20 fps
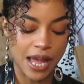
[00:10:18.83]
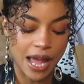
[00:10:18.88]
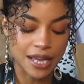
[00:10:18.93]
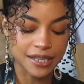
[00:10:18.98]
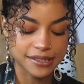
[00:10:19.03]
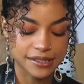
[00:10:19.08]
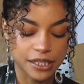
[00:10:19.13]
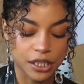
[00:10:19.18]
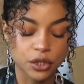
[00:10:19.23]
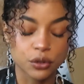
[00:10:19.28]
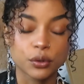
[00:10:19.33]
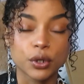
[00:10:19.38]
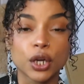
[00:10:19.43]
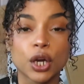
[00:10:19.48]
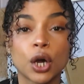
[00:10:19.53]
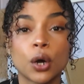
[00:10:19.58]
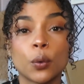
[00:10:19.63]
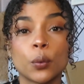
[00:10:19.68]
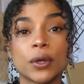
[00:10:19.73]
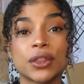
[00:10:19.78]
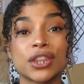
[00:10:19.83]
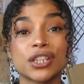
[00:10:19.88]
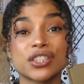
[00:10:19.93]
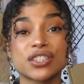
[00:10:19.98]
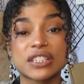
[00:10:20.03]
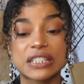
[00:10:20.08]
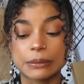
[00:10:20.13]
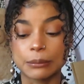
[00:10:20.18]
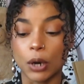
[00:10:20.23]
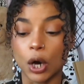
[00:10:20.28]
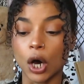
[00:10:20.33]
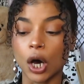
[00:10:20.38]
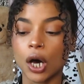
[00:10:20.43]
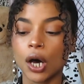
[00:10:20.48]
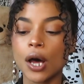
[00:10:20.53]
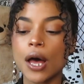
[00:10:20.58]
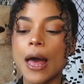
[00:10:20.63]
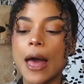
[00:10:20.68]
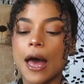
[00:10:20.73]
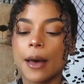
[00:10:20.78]
I say you can go with the
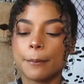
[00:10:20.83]
small.